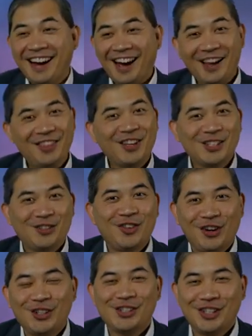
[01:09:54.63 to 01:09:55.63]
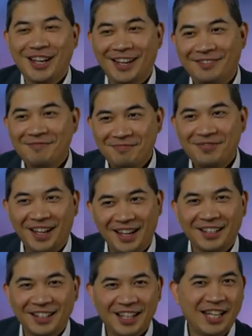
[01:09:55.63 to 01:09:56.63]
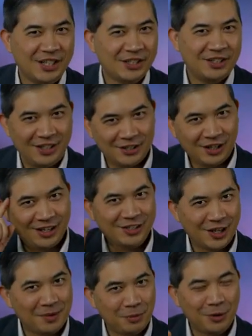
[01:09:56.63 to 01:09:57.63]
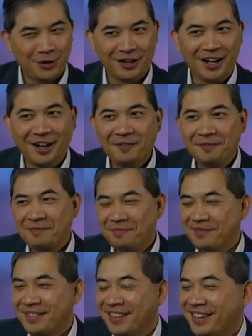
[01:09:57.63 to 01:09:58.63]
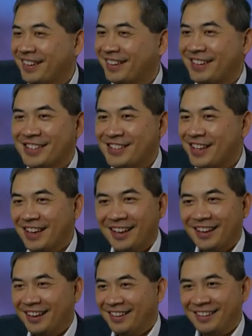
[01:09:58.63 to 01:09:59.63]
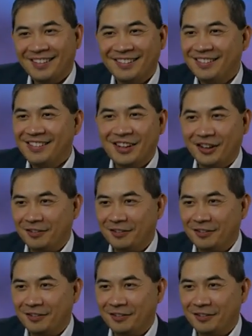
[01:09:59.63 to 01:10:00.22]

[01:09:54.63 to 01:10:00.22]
I think it's fair to say that he's he's he's on board now, because no,